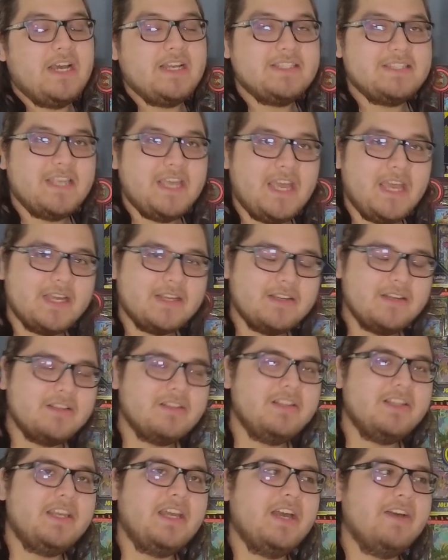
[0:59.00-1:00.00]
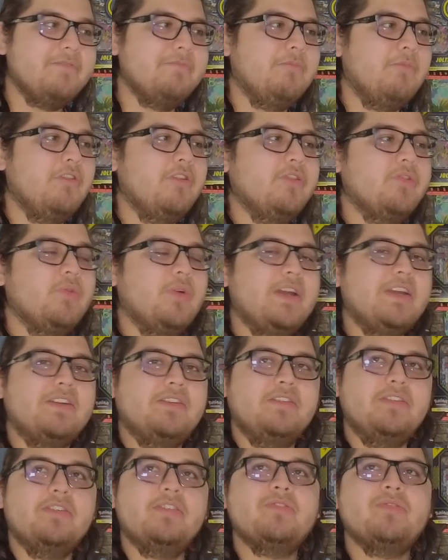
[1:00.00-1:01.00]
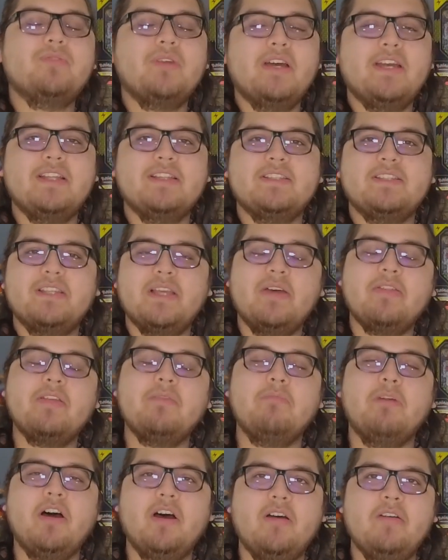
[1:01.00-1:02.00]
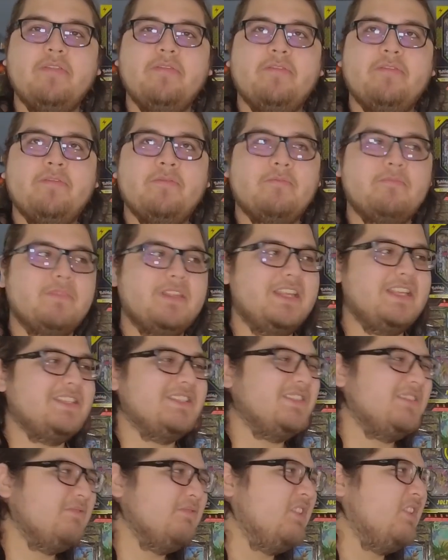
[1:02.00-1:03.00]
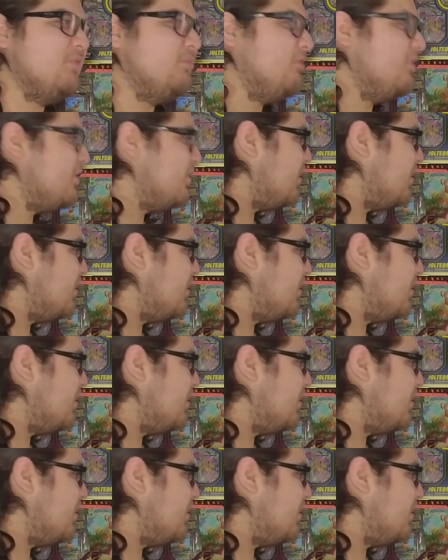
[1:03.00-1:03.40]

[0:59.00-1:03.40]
I technically have more, so I could try and sell them off. It's a little more